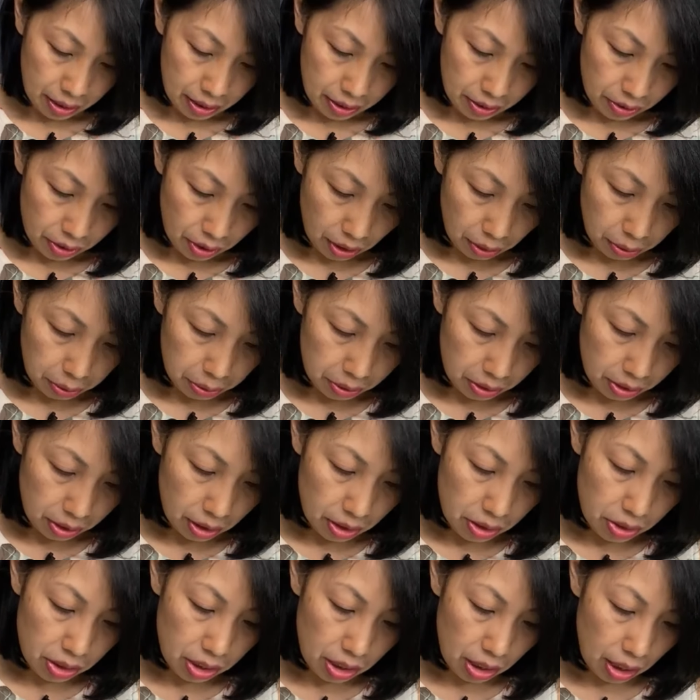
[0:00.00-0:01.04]
So
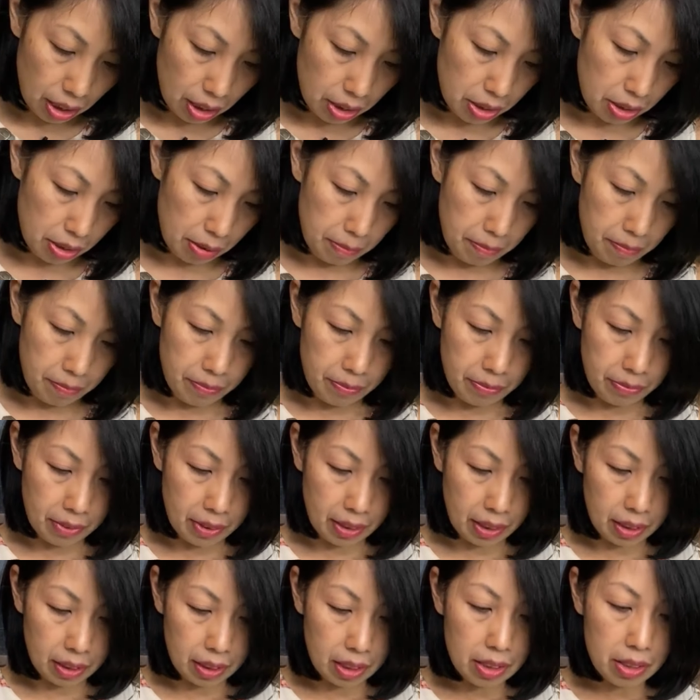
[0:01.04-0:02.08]
this
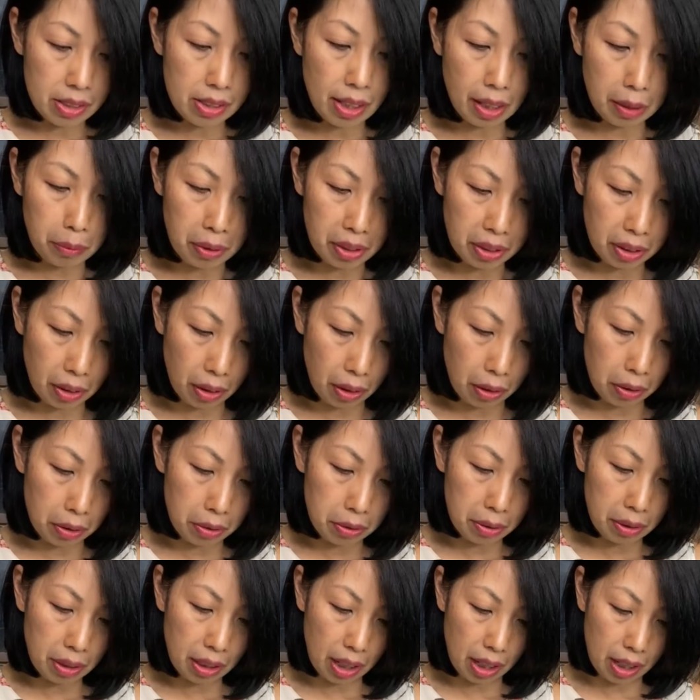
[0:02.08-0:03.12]
liquid
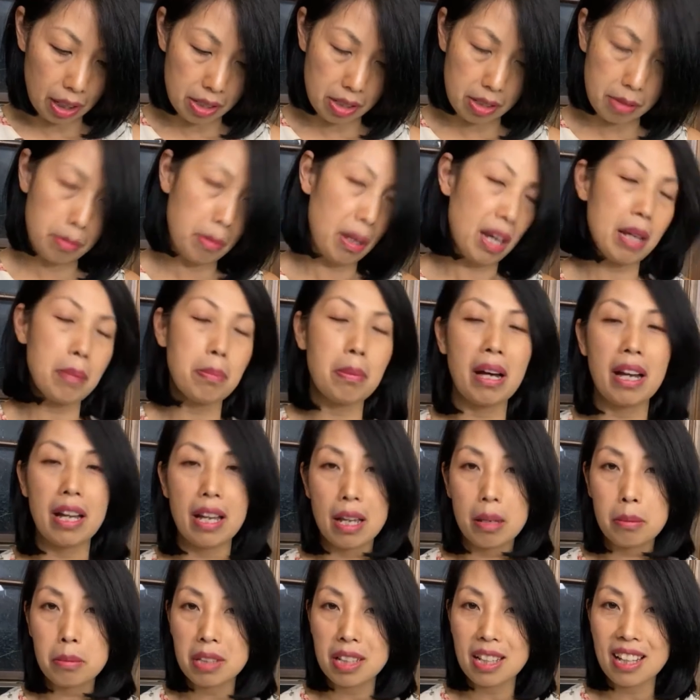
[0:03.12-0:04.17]
gold is made by
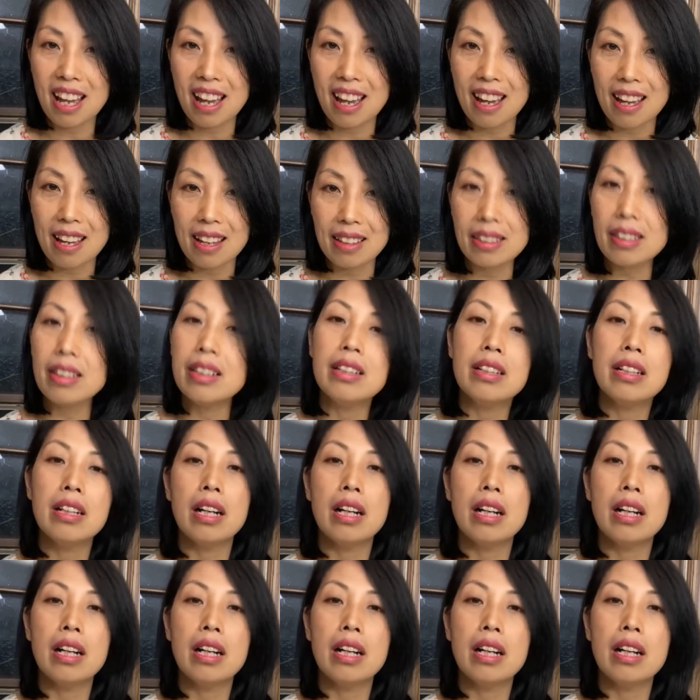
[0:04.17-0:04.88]
MTN.